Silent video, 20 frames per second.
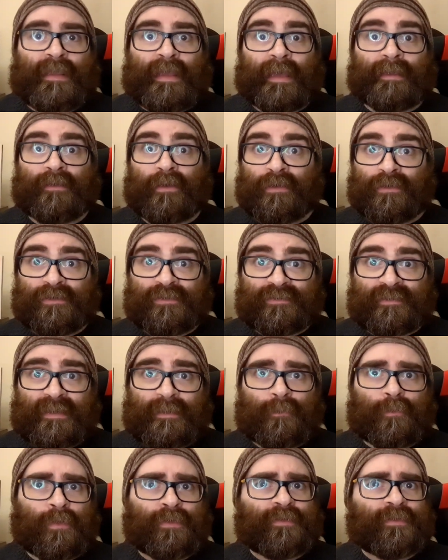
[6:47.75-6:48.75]
and
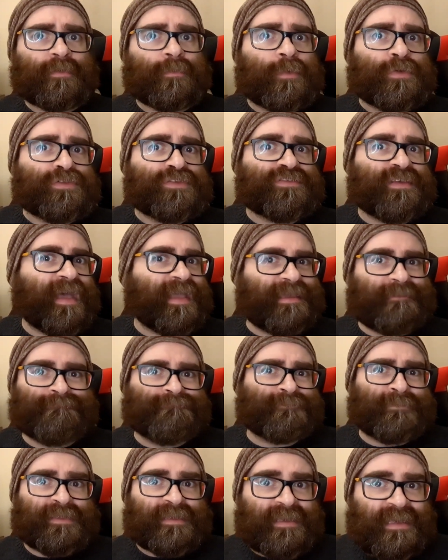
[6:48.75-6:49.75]
honestly one of the ones I
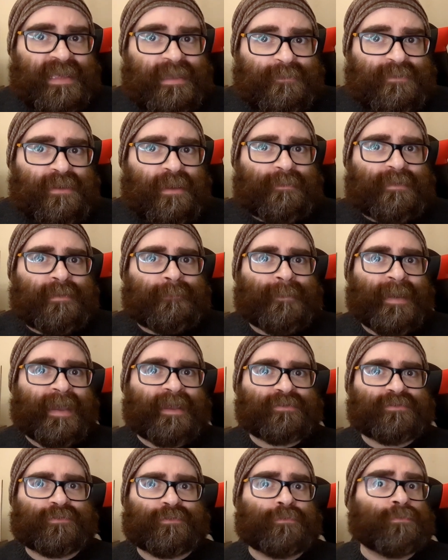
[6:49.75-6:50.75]
keep coming
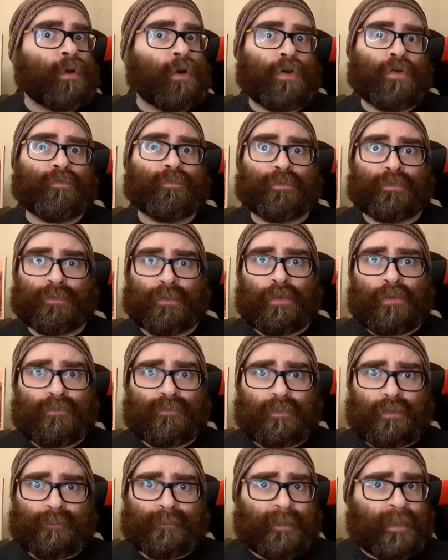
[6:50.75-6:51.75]
back to over and
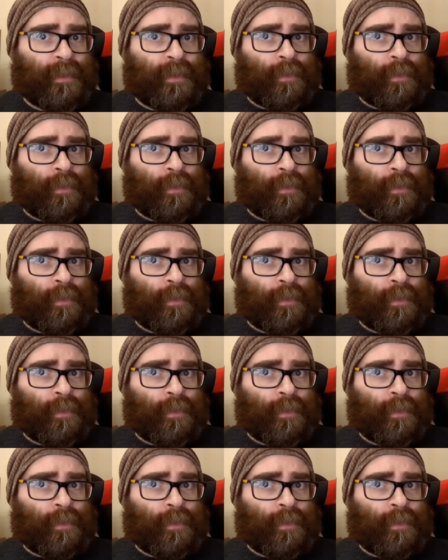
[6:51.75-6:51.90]
over,